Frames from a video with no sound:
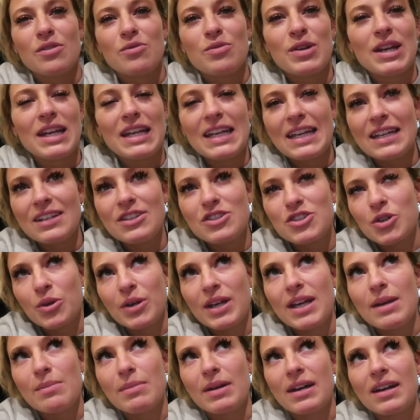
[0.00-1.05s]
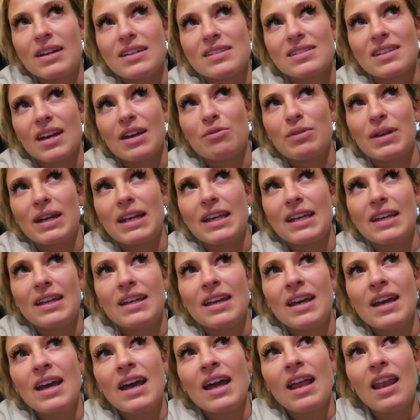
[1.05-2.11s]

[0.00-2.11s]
I really enjoy it because I really